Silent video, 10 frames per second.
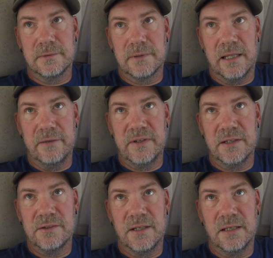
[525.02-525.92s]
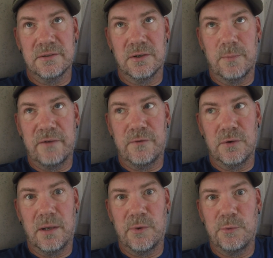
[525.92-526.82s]
I live in this thing, so my
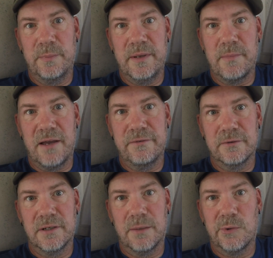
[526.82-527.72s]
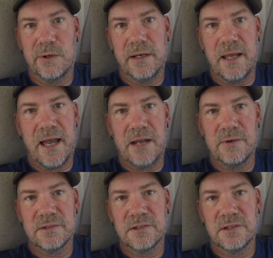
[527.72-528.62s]
phone number would be my phone number, and the
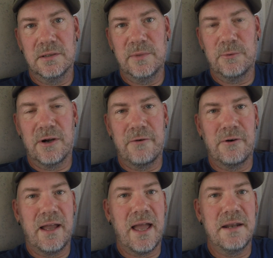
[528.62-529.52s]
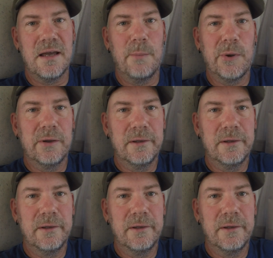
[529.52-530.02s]
address is going to be wherever I end up.